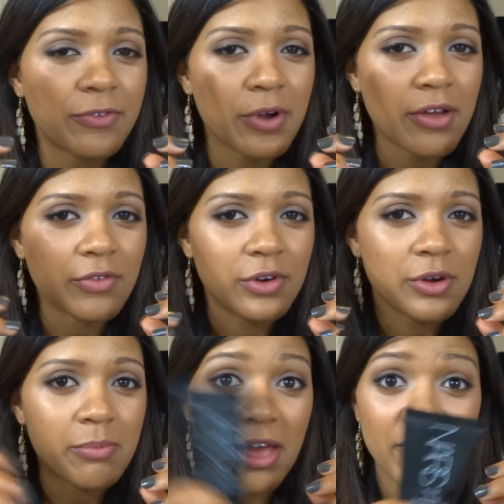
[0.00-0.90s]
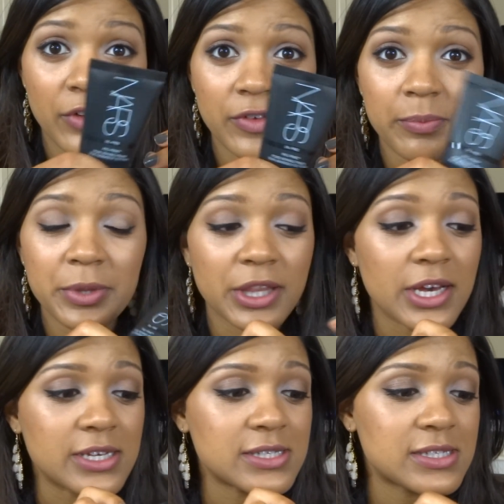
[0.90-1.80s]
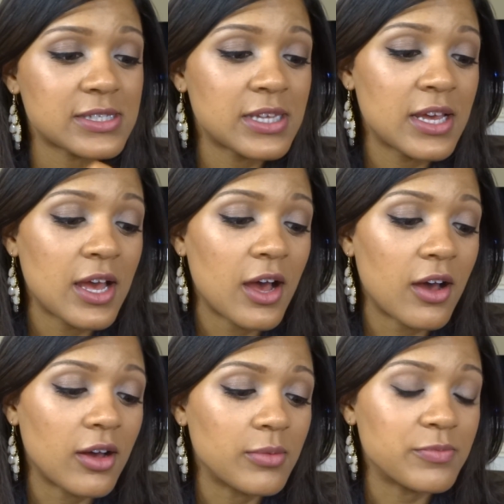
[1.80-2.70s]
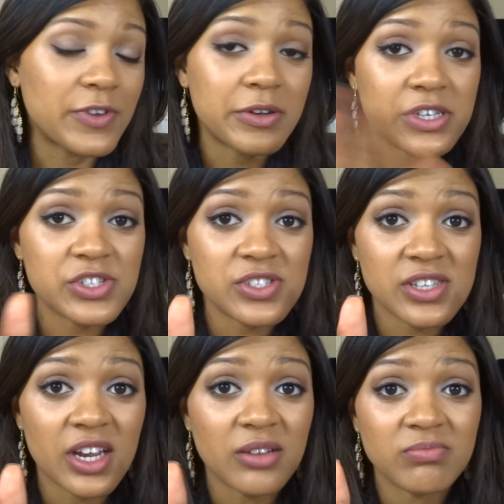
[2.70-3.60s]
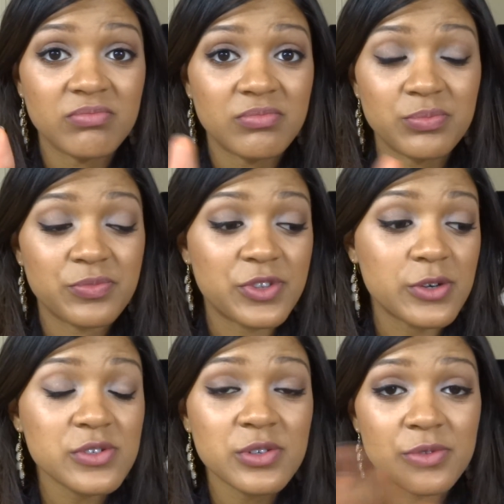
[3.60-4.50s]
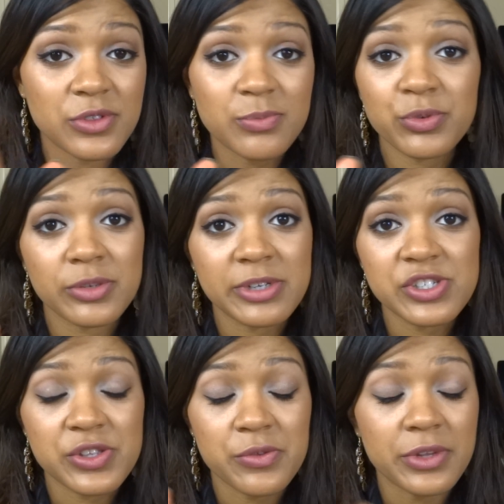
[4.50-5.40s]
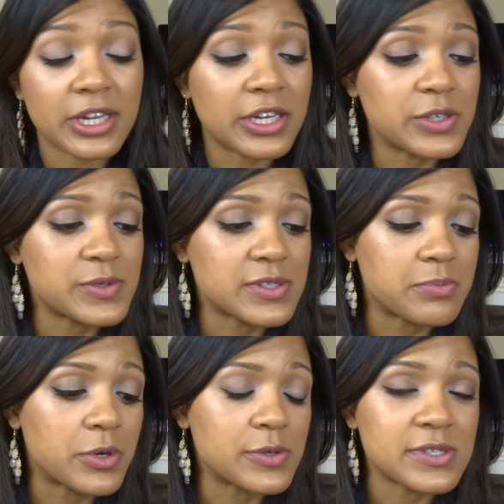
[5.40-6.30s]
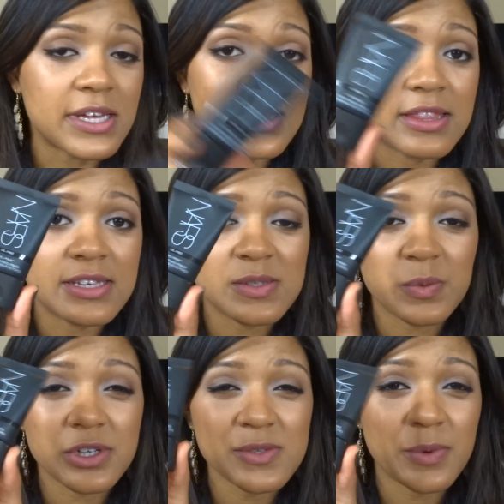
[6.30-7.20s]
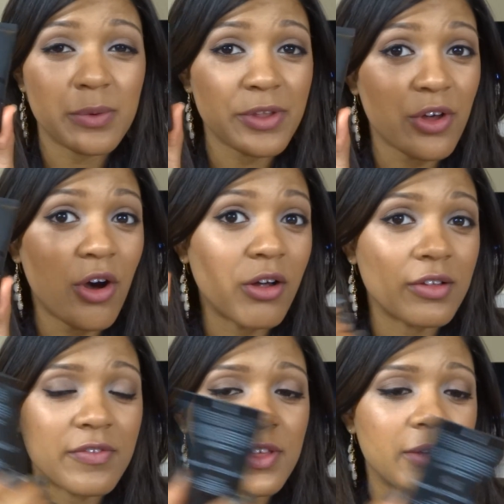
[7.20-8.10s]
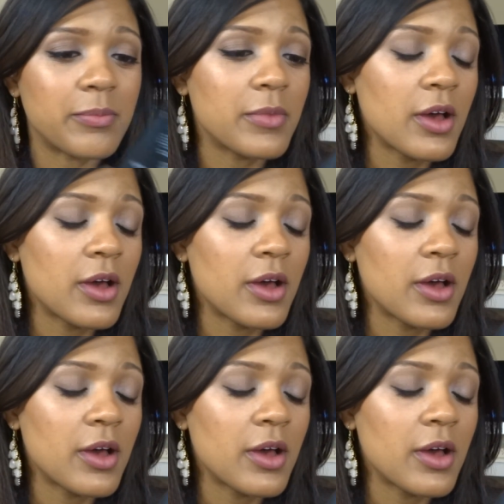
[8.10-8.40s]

Forever Matte Velvet Plus foundations those are pretty much the 3 that I use the most, and this works well with all of them.